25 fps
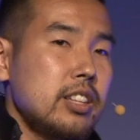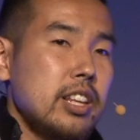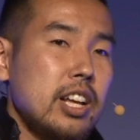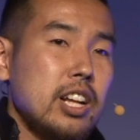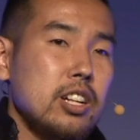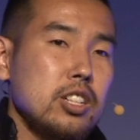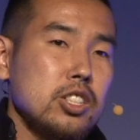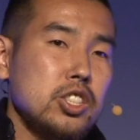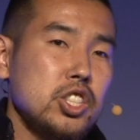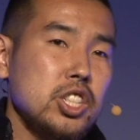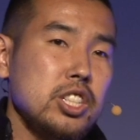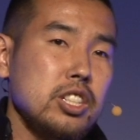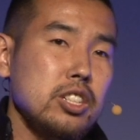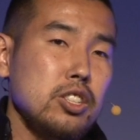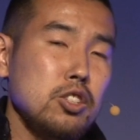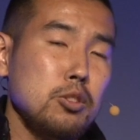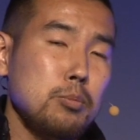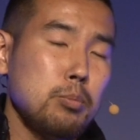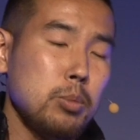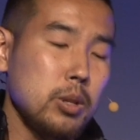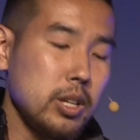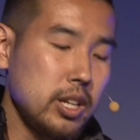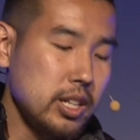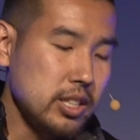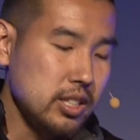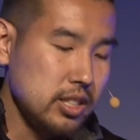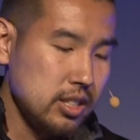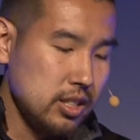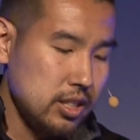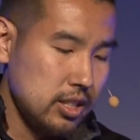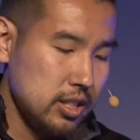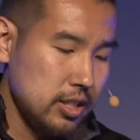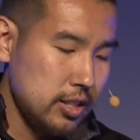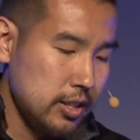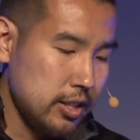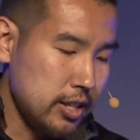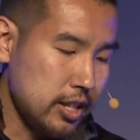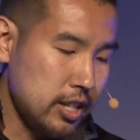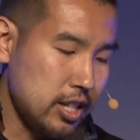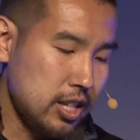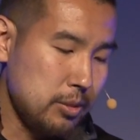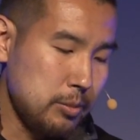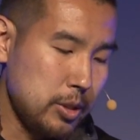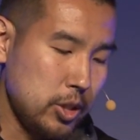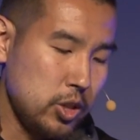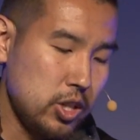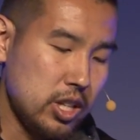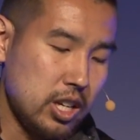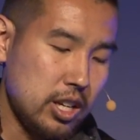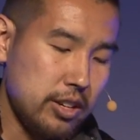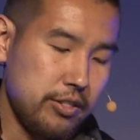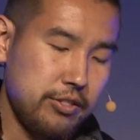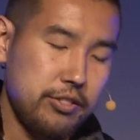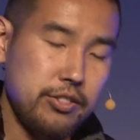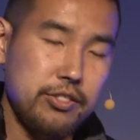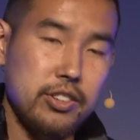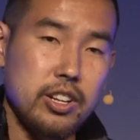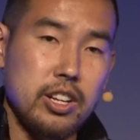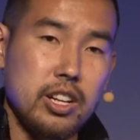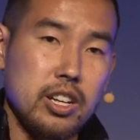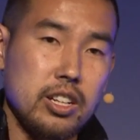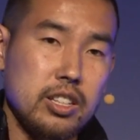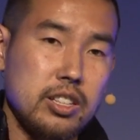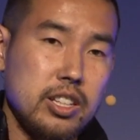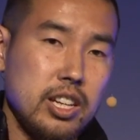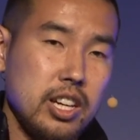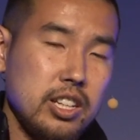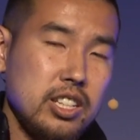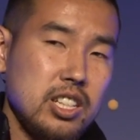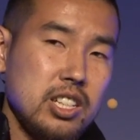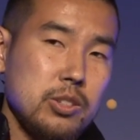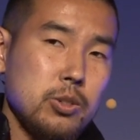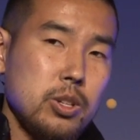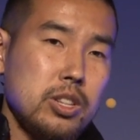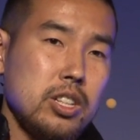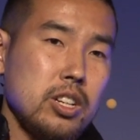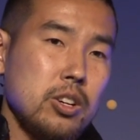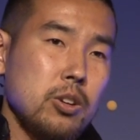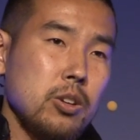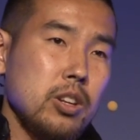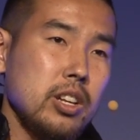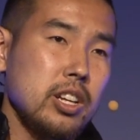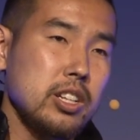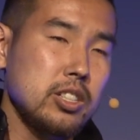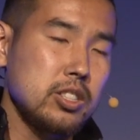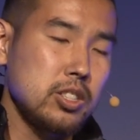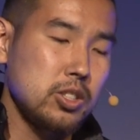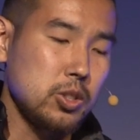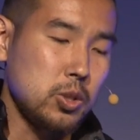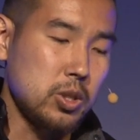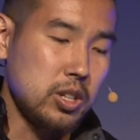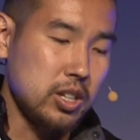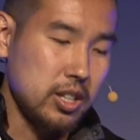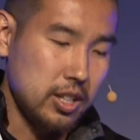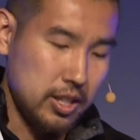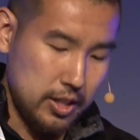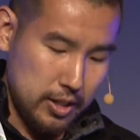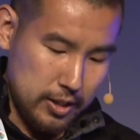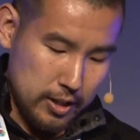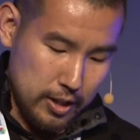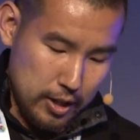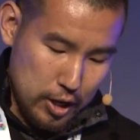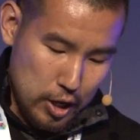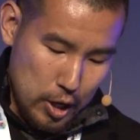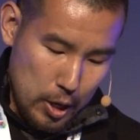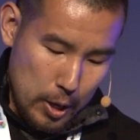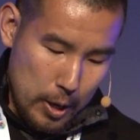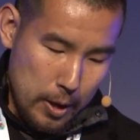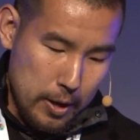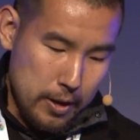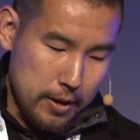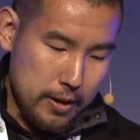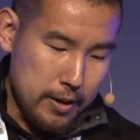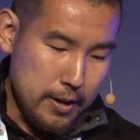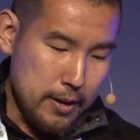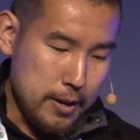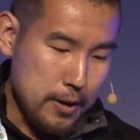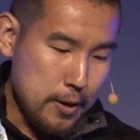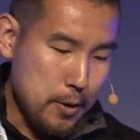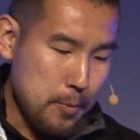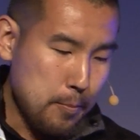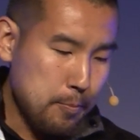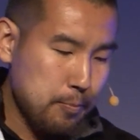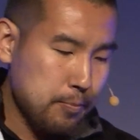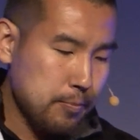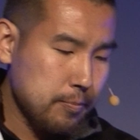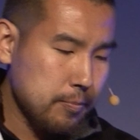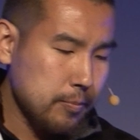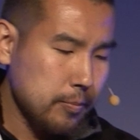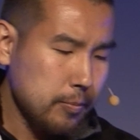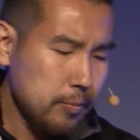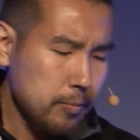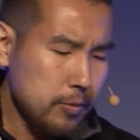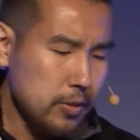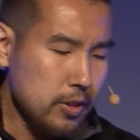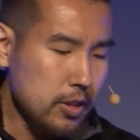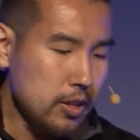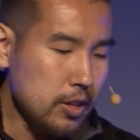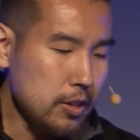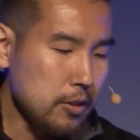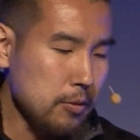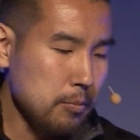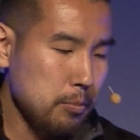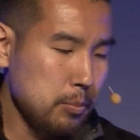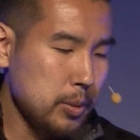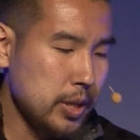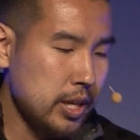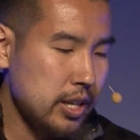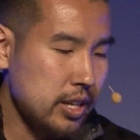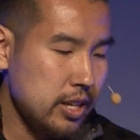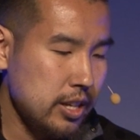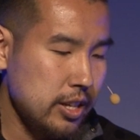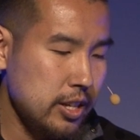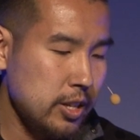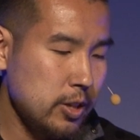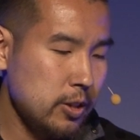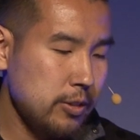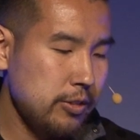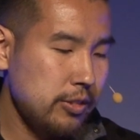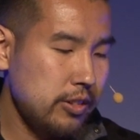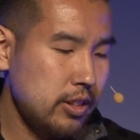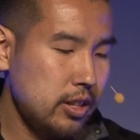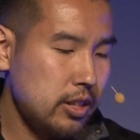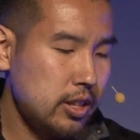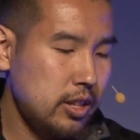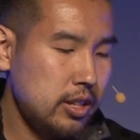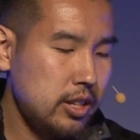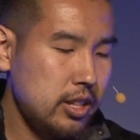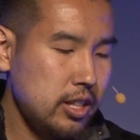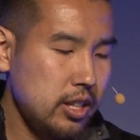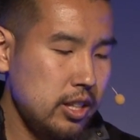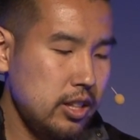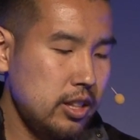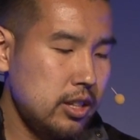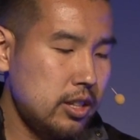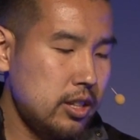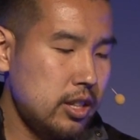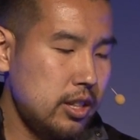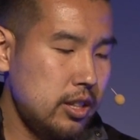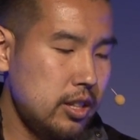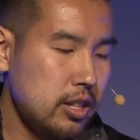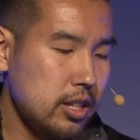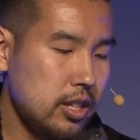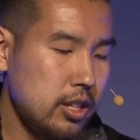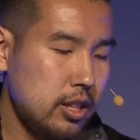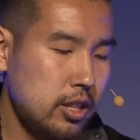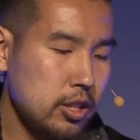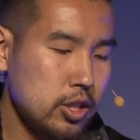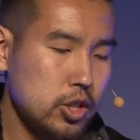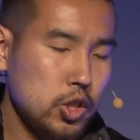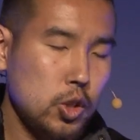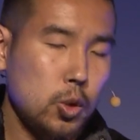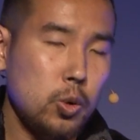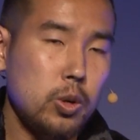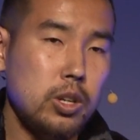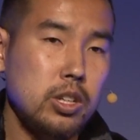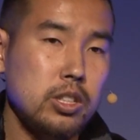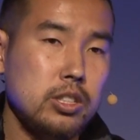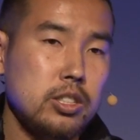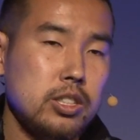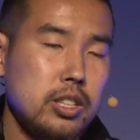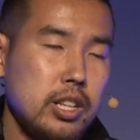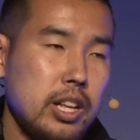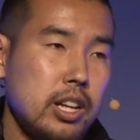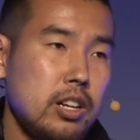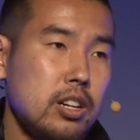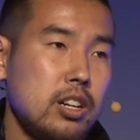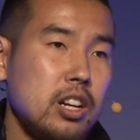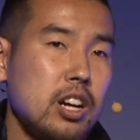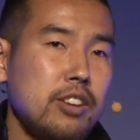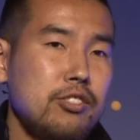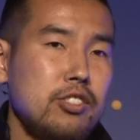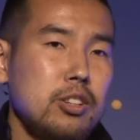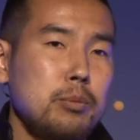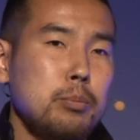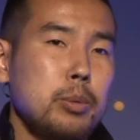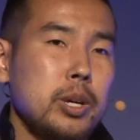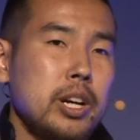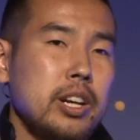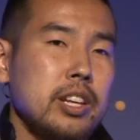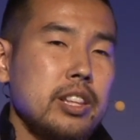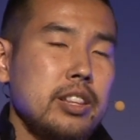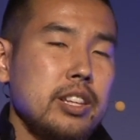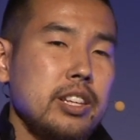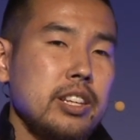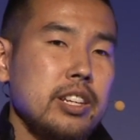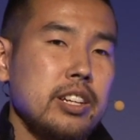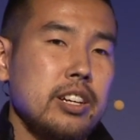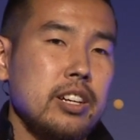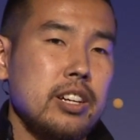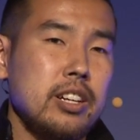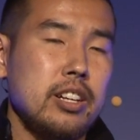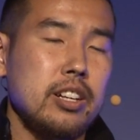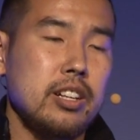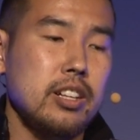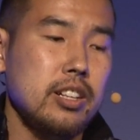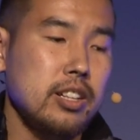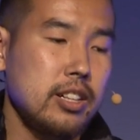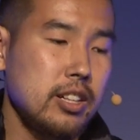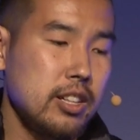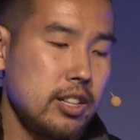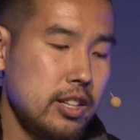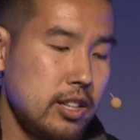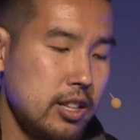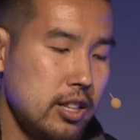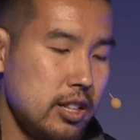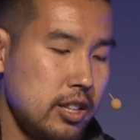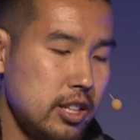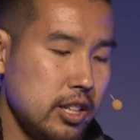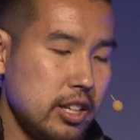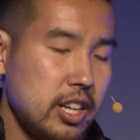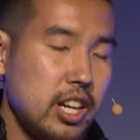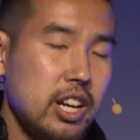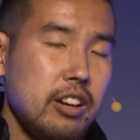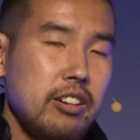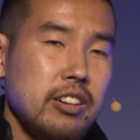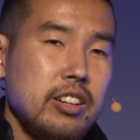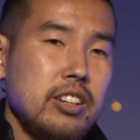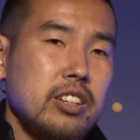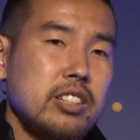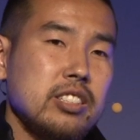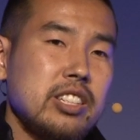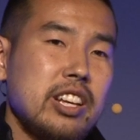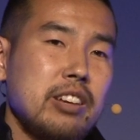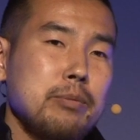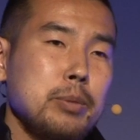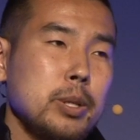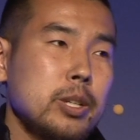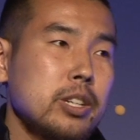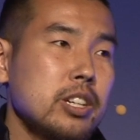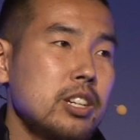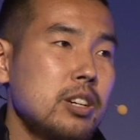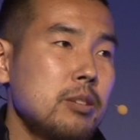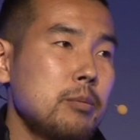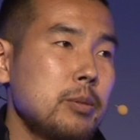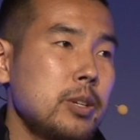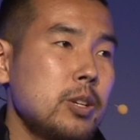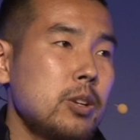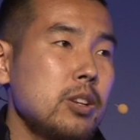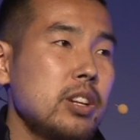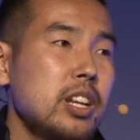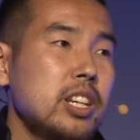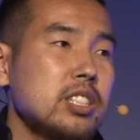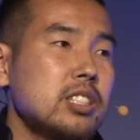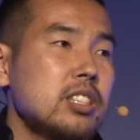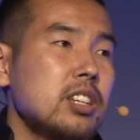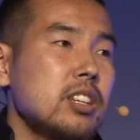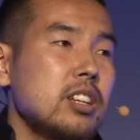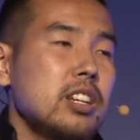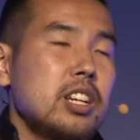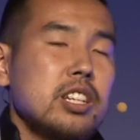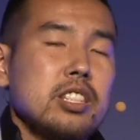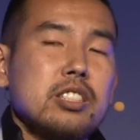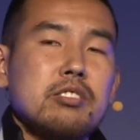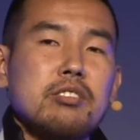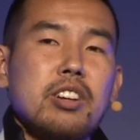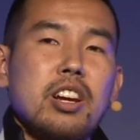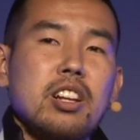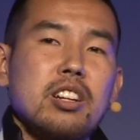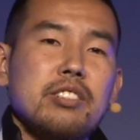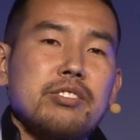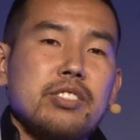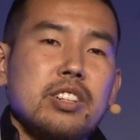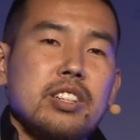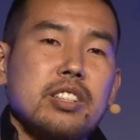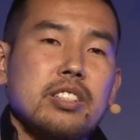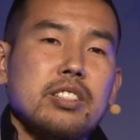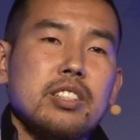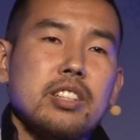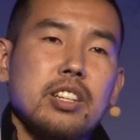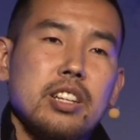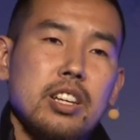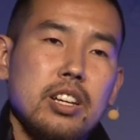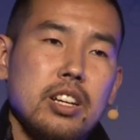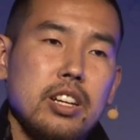LG U+, and you have KT with the OLA Store. The stores that are offered by the carriers have become less and less relevant.